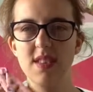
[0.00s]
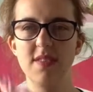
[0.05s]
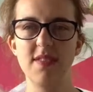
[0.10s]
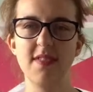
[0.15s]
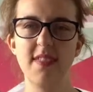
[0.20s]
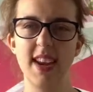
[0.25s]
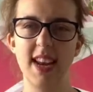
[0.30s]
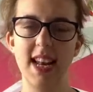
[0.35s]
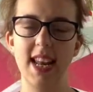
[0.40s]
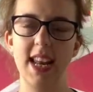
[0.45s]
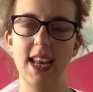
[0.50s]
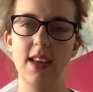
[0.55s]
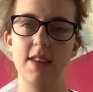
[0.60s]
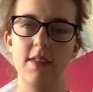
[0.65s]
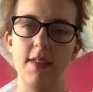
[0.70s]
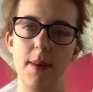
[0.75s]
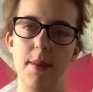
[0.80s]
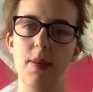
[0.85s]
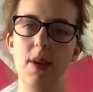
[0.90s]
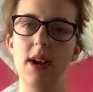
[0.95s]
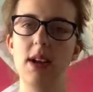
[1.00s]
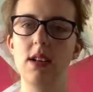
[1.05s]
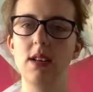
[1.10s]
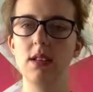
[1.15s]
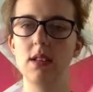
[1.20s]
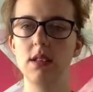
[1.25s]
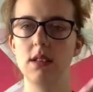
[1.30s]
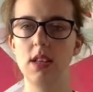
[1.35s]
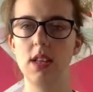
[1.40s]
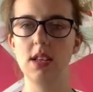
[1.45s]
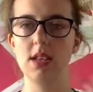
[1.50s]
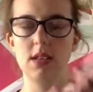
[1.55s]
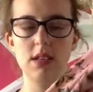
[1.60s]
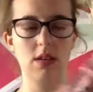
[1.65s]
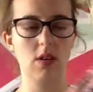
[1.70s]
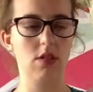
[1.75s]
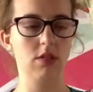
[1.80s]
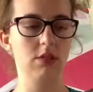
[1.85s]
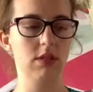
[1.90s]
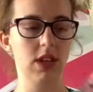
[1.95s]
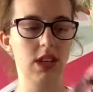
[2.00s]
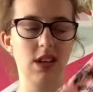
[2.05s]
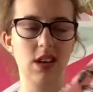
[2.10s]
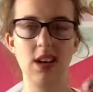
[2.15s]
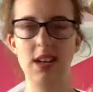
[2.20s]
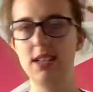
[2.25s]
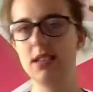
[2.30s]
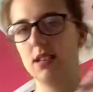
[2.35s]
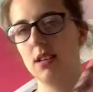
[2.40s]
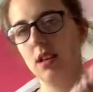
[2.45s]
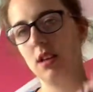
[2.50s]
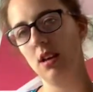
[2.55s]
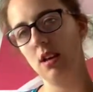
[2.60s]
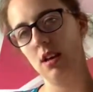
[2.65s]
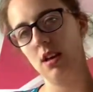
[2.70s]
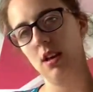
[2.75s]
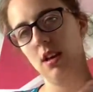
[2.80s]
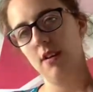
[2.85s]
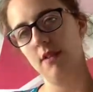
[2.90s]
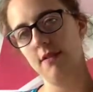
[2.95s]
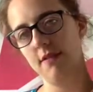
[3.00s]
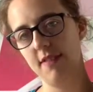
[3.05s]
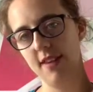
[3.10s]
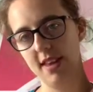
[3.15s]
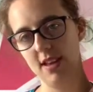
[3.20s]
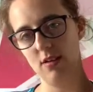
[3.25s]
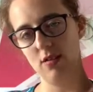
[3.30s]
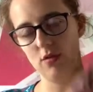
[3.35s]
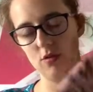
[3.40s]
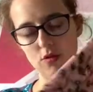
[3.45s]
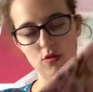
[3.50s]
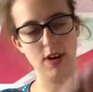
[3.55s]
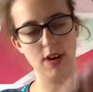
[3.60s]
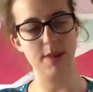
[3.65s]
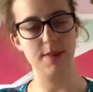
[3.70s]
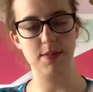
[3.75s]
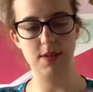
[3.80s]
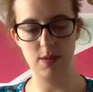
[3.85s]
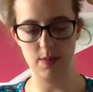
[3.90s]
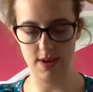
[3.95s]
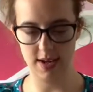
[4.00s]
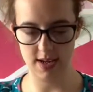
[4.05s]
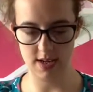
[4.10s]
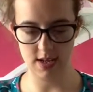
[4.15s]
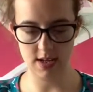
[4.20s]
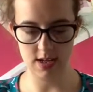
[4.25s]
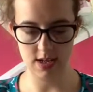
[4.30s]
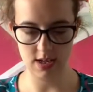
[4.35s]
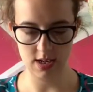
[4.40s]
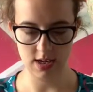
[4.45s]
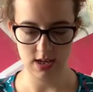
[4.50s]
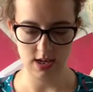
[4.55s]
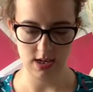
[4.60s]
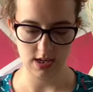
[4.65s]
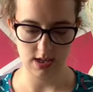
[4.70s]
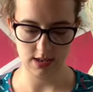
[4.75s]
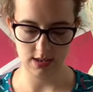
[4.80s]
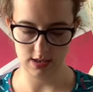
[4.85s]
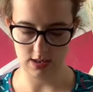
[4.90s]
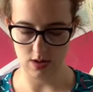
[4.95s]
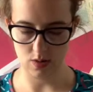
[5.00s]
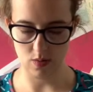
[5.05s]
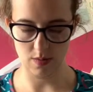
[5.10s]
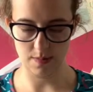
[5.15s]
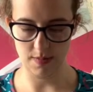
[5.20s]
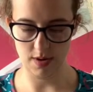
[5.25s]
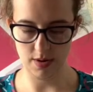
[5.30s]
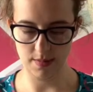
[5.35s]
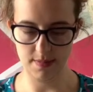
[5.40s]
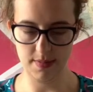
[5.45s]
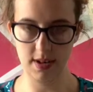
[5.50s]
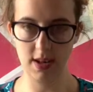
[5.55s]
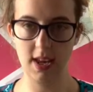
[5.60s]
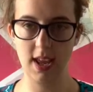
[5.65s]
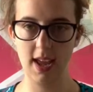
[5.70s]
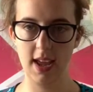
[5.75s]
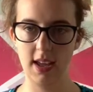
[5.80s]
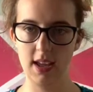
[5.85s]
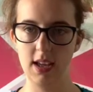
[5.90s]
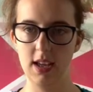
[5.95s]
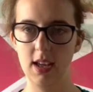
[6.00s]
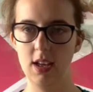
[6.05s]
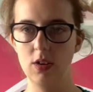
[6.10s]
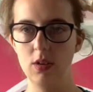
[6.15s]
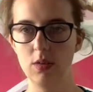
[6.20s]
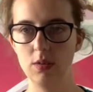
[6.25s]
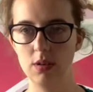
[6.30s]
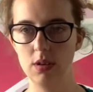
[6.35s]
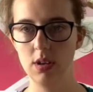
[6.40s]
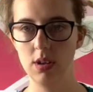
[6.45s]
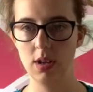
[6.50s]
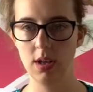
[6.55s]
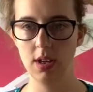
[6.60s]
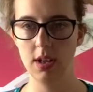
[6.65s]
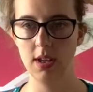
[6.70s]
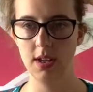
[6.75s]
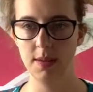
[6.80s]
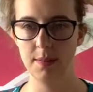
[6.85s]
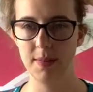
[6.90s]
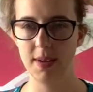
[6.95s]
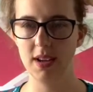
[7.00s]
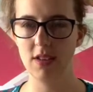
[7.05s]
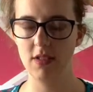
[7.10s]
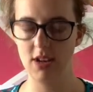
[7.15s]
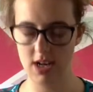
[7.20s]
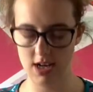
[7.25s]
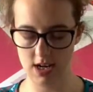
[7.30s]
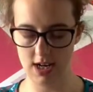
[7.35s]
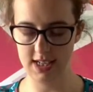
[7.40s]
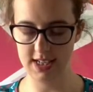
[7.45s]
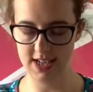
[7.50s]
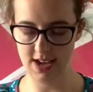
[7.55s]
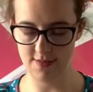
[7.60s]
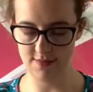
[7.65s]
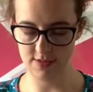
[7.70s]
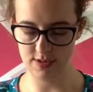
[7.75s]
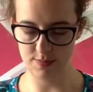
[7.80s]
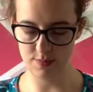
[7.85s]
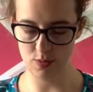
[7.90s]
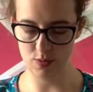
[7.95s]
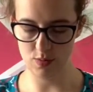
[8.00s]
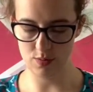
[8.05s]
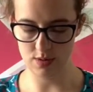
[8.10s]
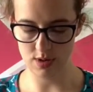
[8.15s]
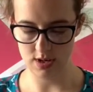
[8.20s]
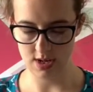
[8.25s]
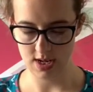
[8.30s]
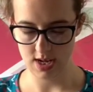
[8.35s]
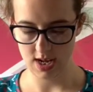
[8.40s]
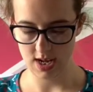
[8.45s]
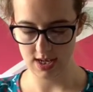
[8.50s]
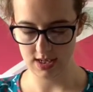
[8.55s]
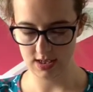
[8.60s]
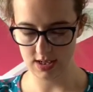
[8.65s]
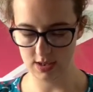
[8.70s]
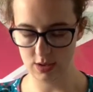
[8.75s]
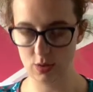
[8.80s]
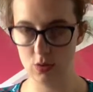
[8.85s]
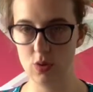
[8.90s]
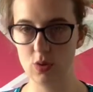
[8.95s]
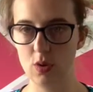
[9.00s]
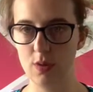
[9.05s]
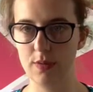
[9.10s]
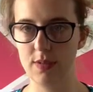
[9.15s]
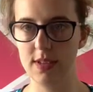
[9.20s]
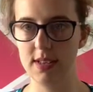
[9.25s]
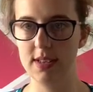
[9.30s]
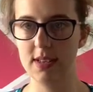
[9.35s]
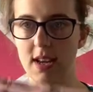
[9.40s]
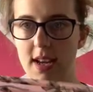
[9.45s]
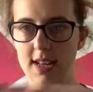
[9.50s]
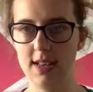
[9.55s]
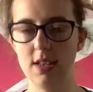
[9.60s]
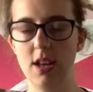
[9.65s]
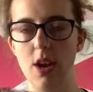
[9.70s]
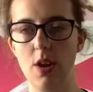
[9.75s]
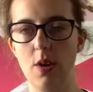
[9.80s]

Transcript: feely fabrics. So this has got a really nice feel and drape to it, so I'm hoping, yeah, it'll make a really nice comfortable, it's nice and soft inside. So